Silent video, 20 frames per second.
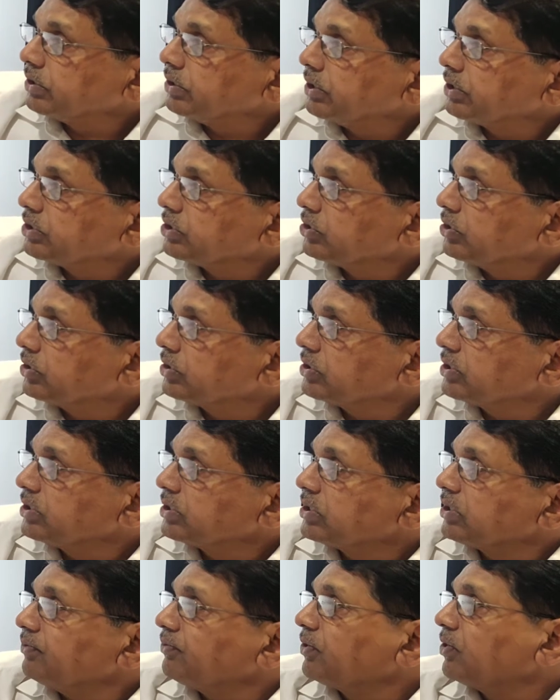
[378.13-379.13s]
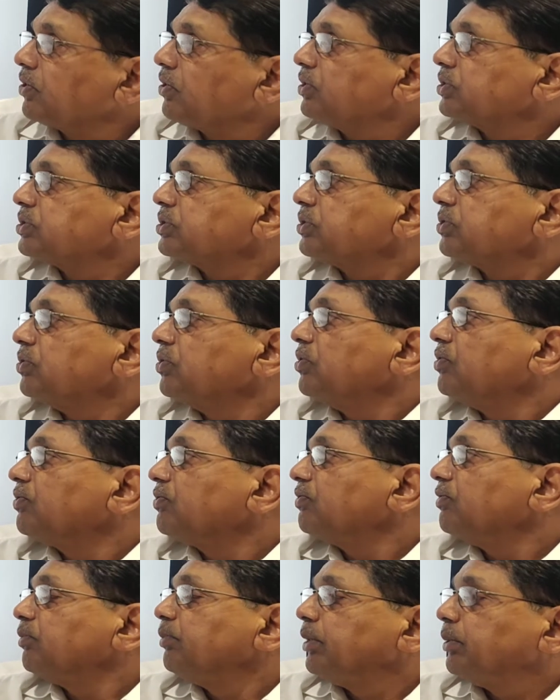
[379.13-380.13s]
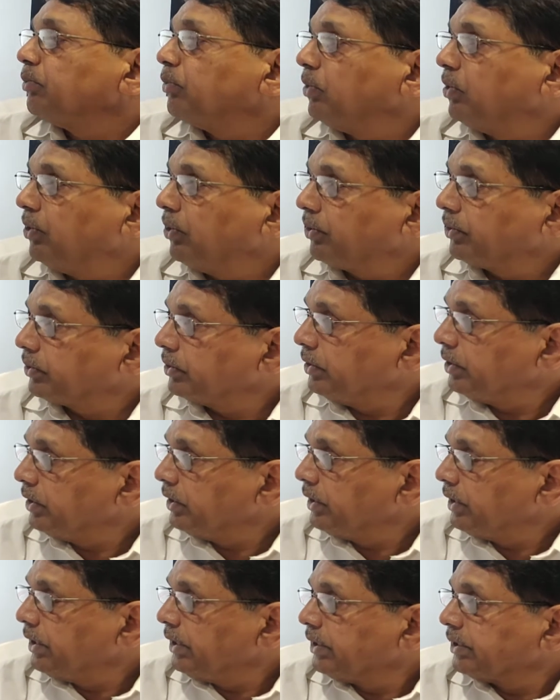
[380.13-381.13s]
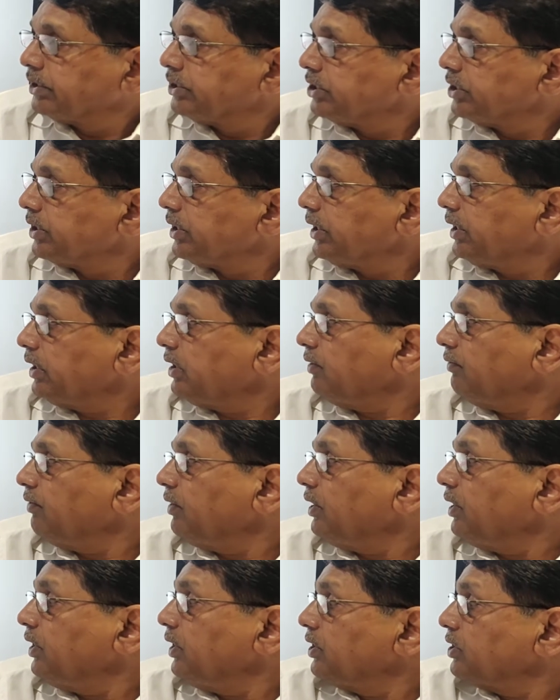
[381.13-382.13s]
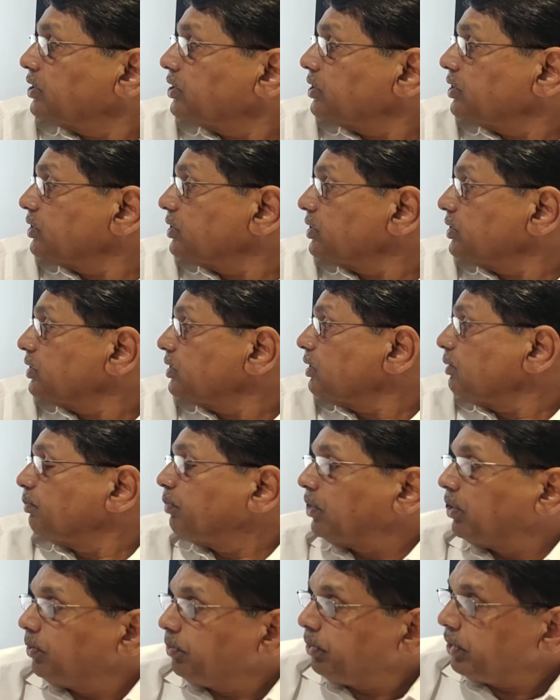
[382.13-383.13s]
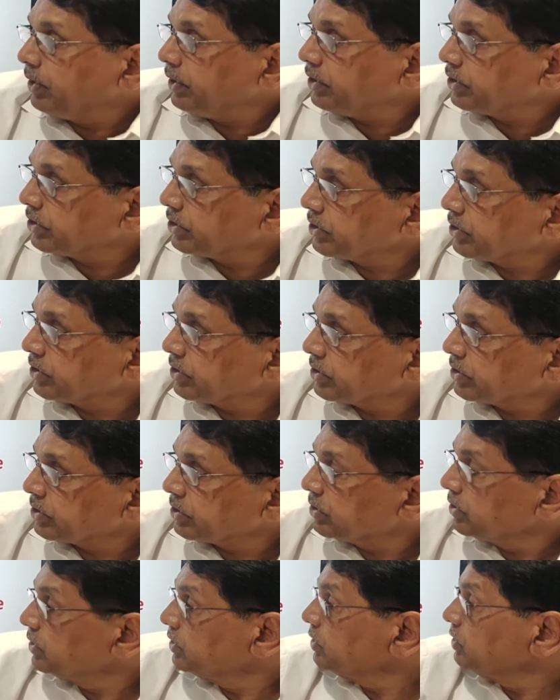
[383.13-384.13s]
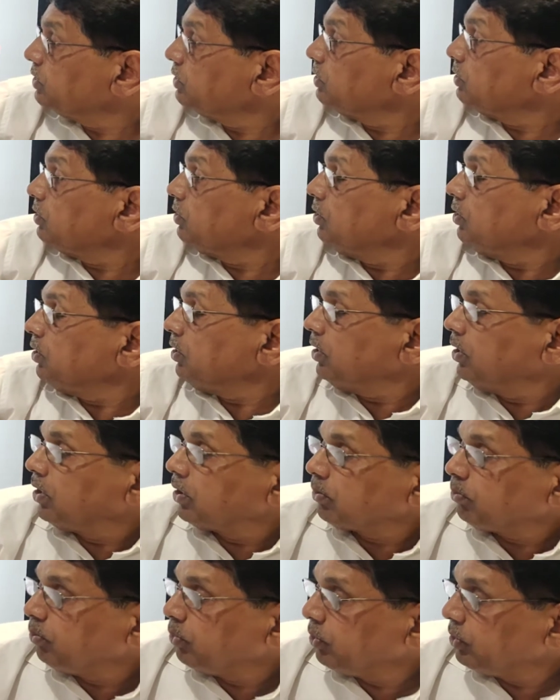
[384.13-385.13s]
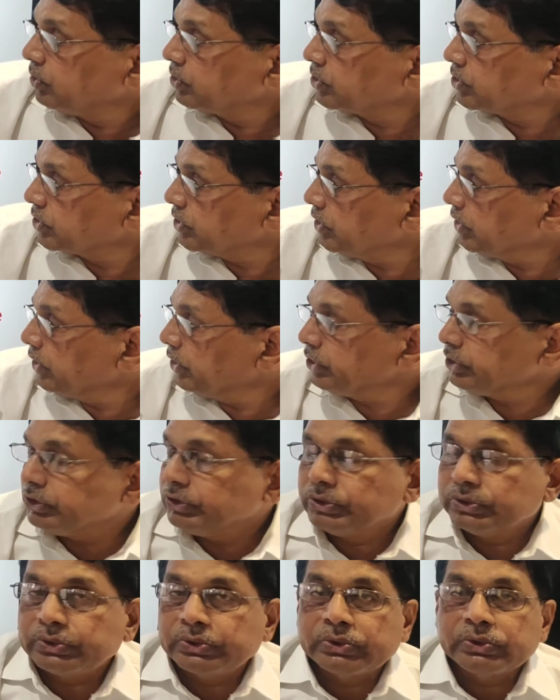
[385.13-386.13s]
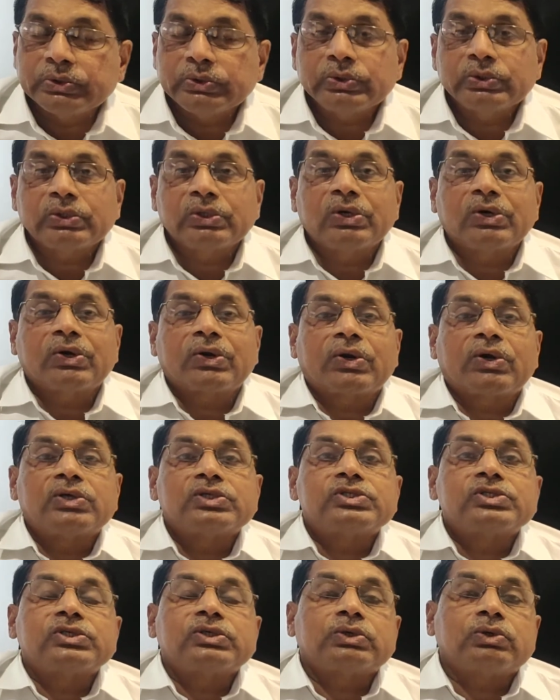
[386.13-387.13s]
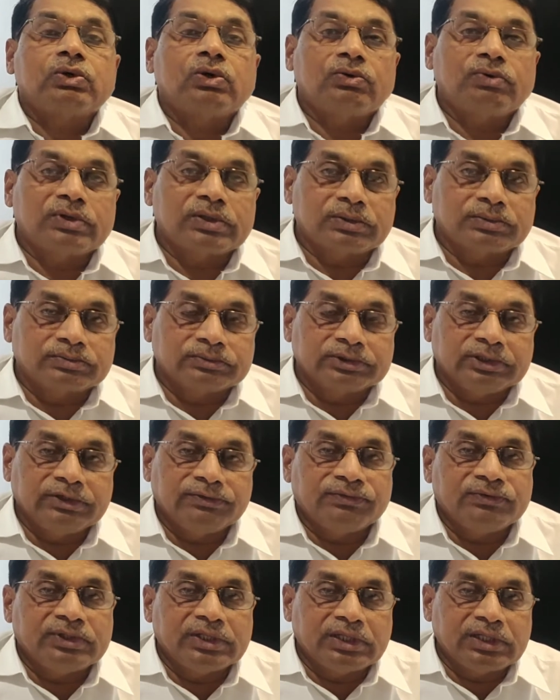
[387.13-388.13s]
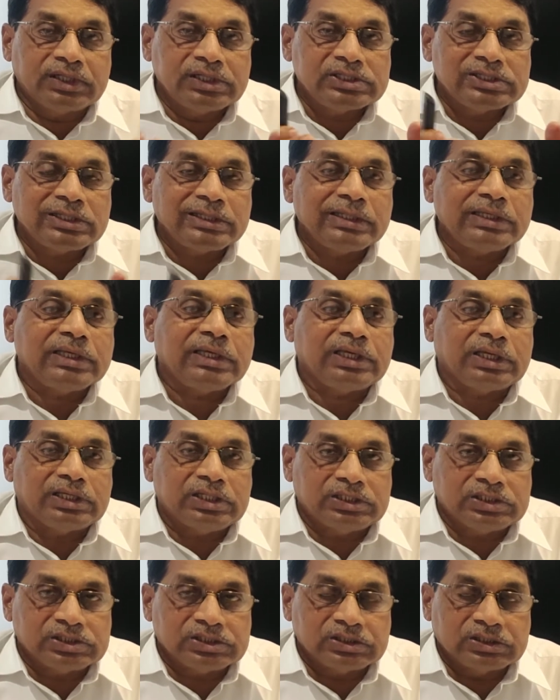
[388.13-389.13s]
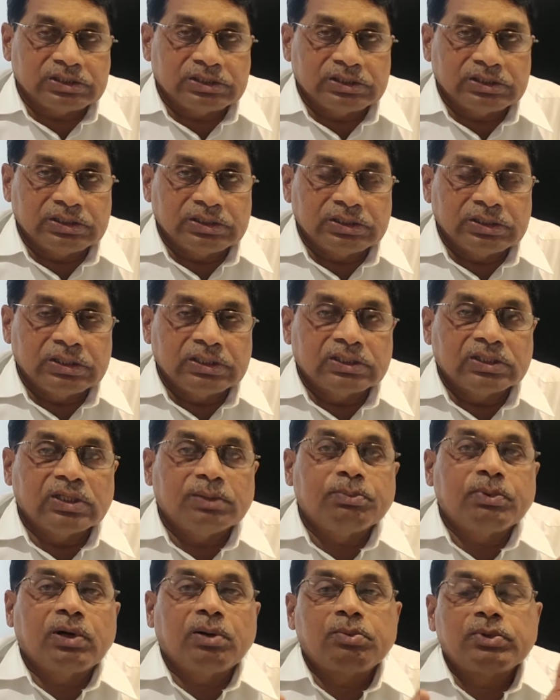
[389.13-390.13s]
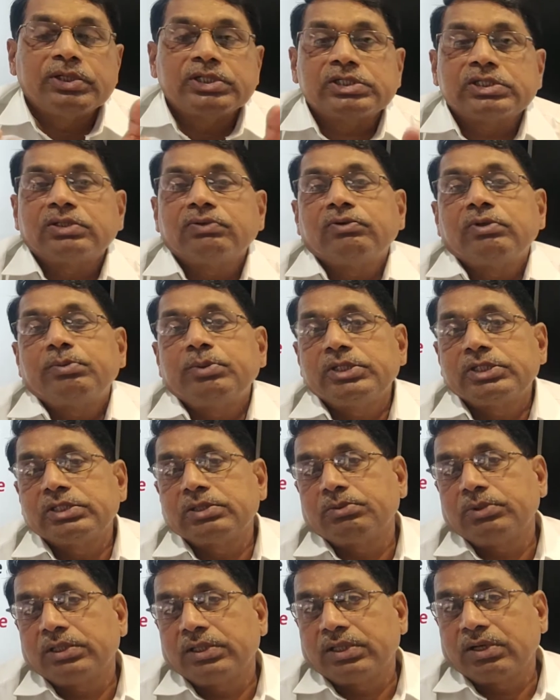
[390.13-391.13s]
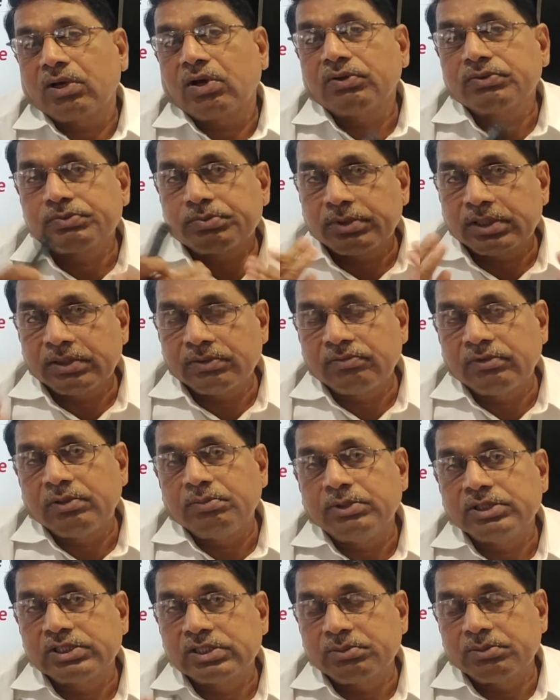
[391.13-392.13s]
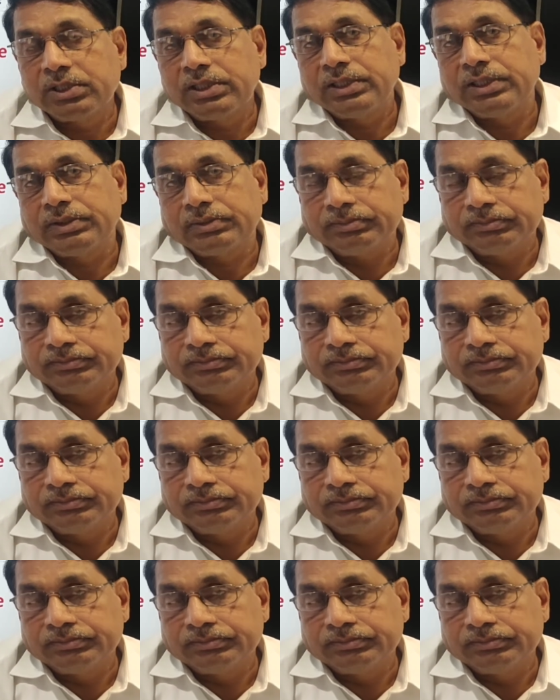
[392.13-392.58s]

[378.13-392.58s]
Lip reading: the chances of crossing over will be more. Genetic variations in the populations are mostly due to crossing over. If there is linkage, the population will be similar, offspring will be similar.